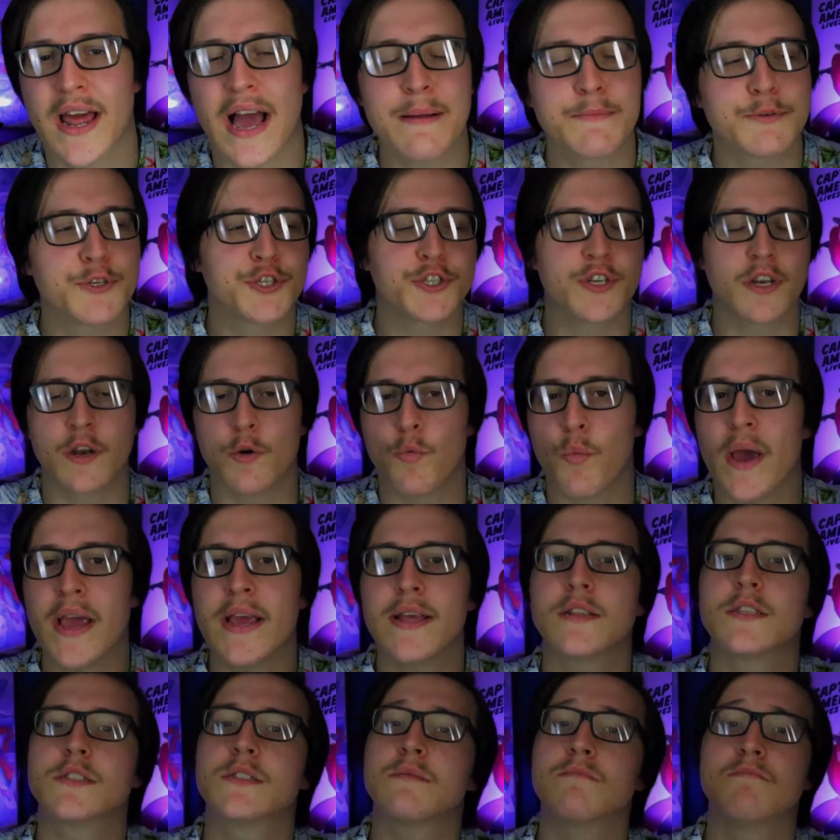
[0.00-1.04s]
I'm just going to
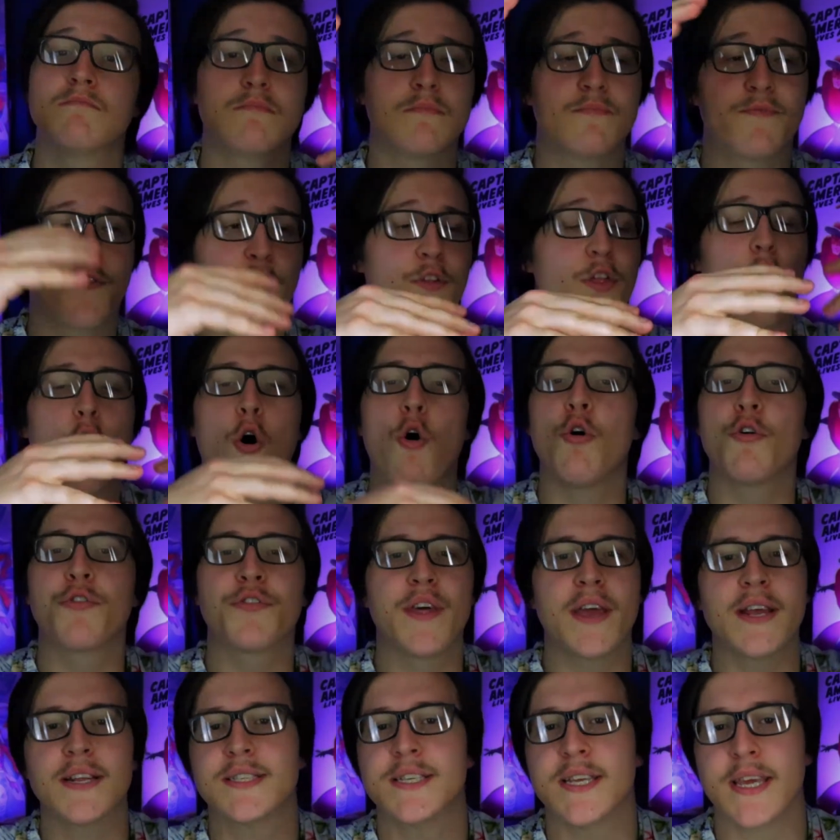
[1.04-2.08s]
wait for the whole
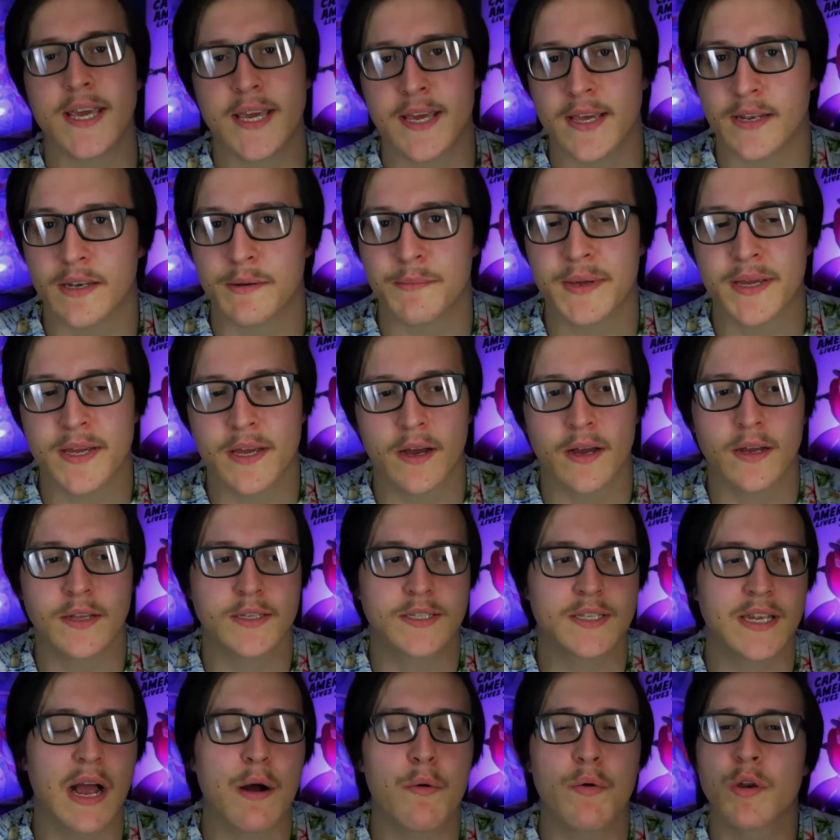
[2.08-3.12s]
thing to end,
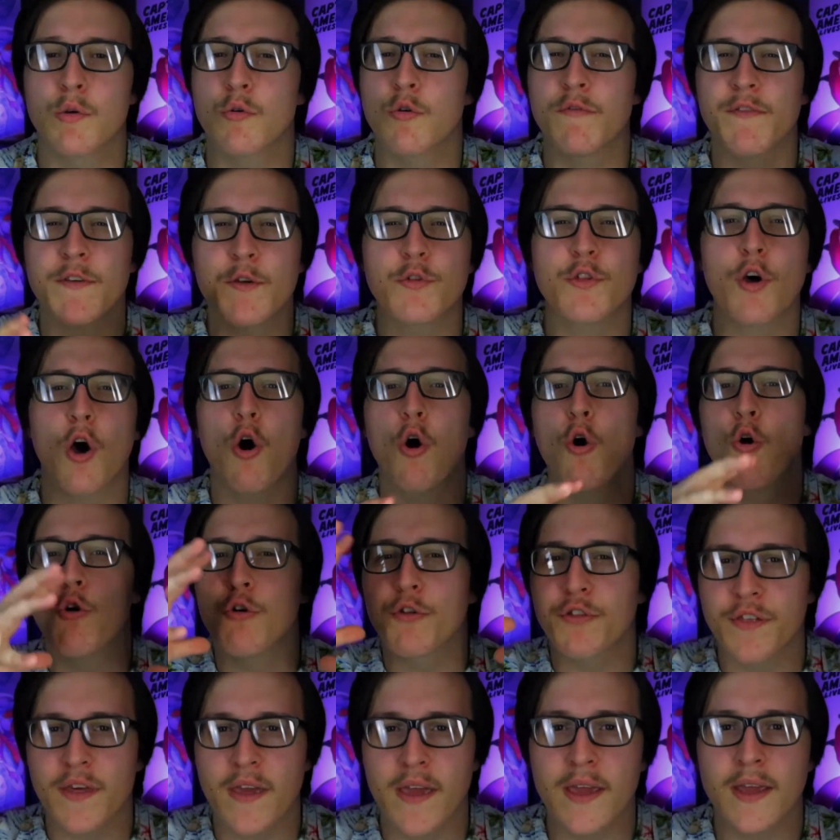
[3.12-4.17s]
because I want to review the whole
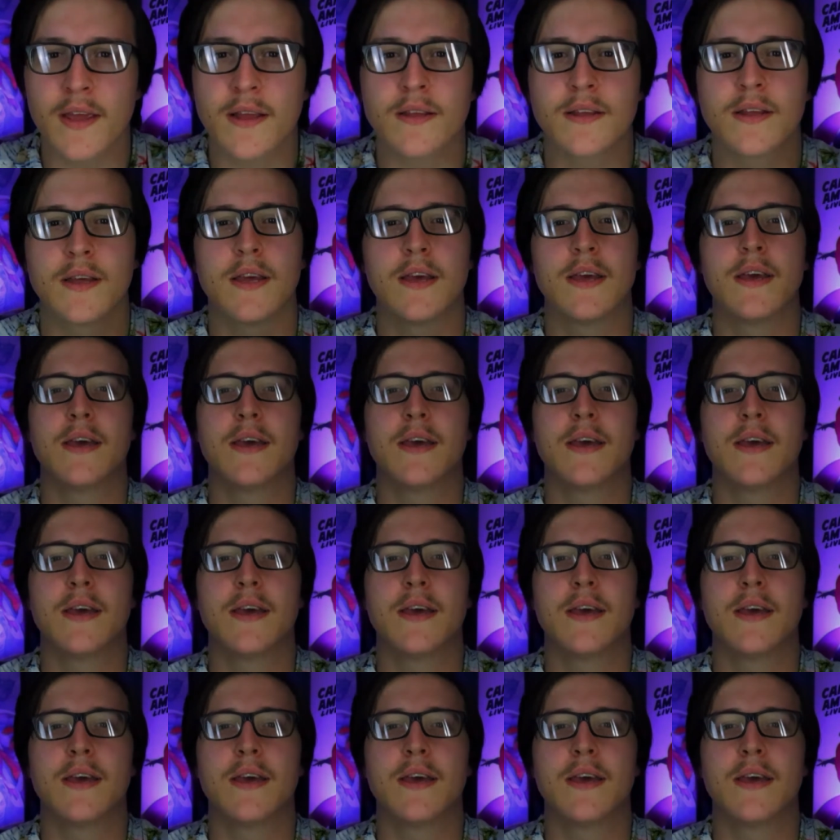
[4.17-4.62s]
thing